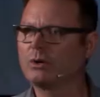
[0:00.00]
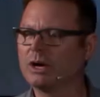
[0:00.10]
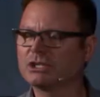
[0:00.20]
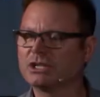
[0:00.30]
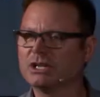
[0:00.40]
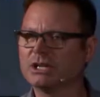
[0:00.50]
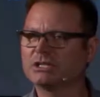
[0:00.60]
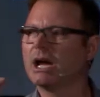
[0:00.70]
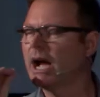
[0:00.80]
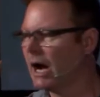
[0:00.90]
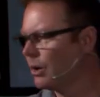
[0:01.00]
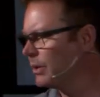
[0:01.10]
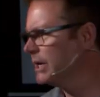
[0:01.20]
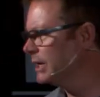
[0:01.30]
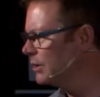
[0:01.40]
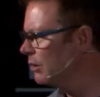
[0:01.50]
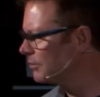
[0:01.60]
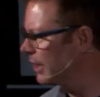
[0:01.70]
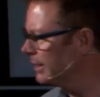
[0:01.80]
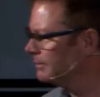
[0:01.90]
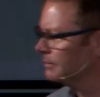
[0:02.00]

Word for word: question is, how are we getting over it?